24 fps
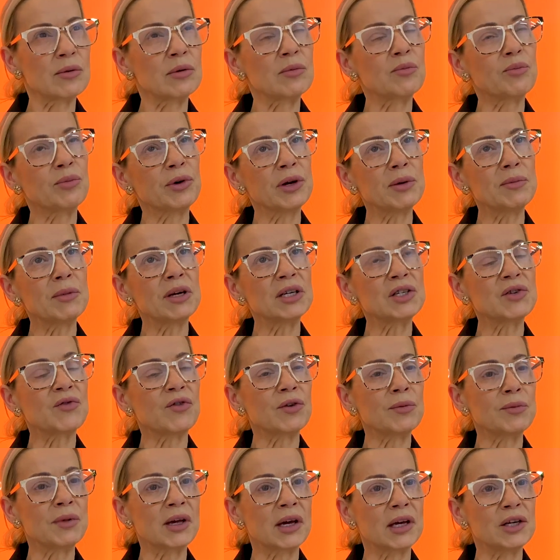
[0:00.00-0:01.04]
pretty much
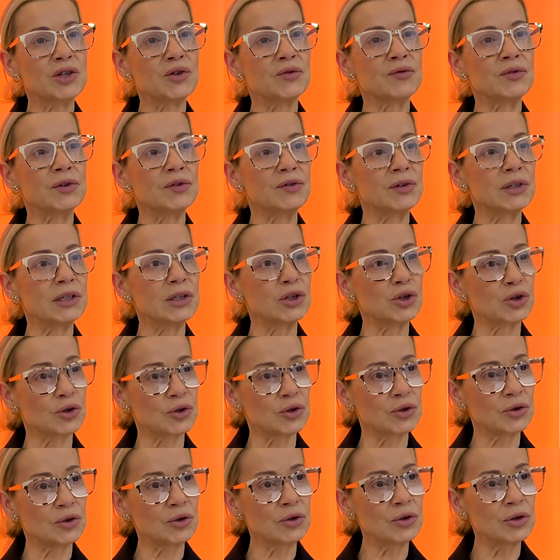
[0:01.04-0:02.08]
from the age of
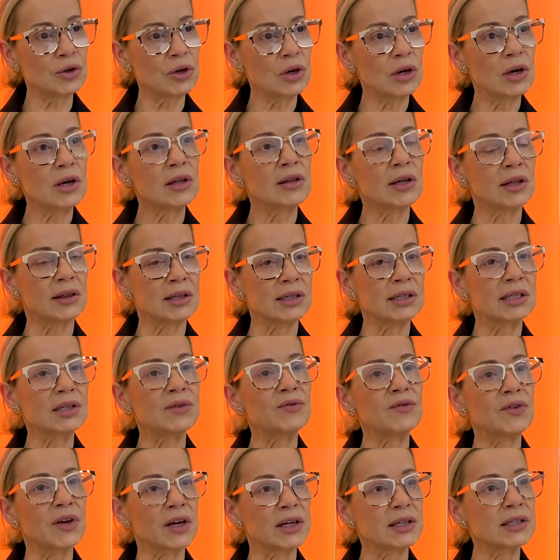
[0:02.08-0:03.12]
52 that this
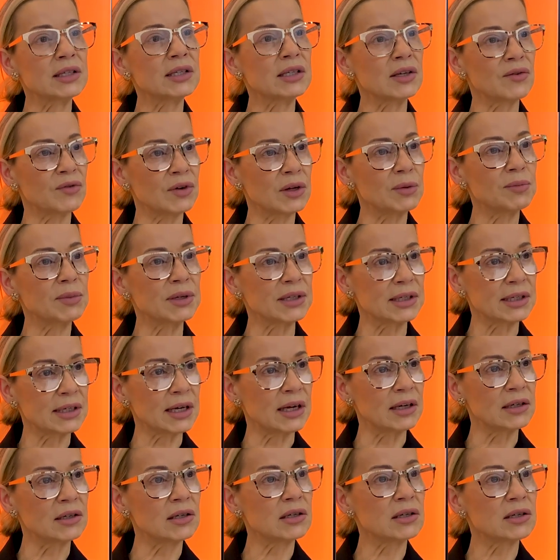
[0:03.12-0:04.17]
affects
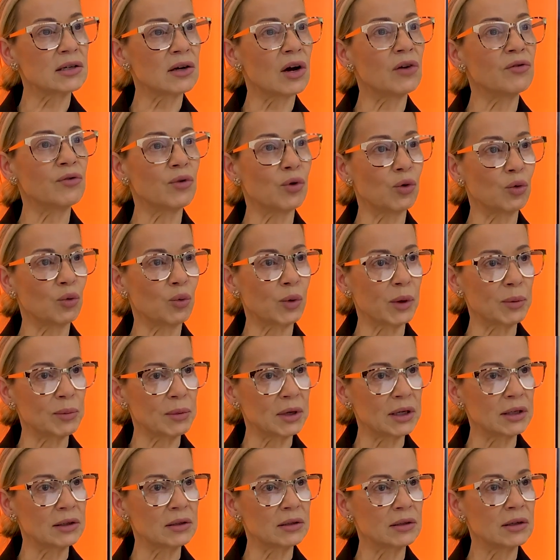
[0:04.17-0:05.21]
70% of all
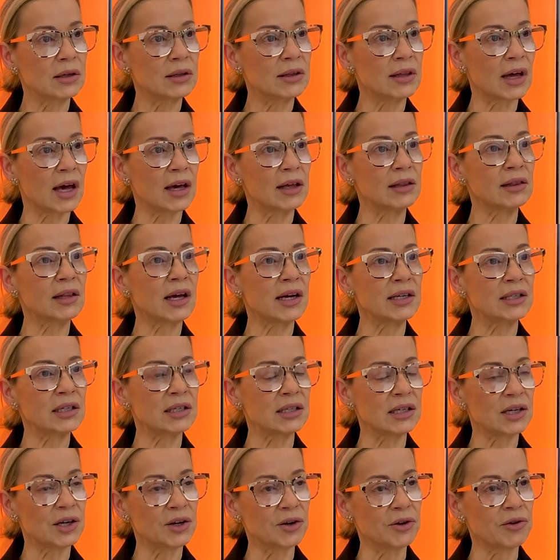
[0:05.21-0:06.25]
women, that they
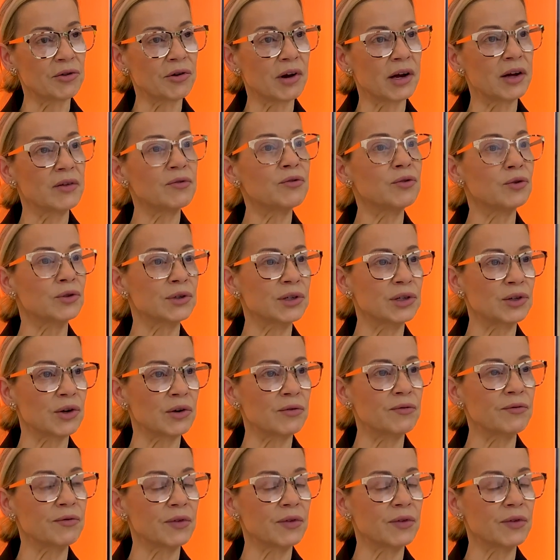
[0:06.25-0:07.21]
deteriorate for certain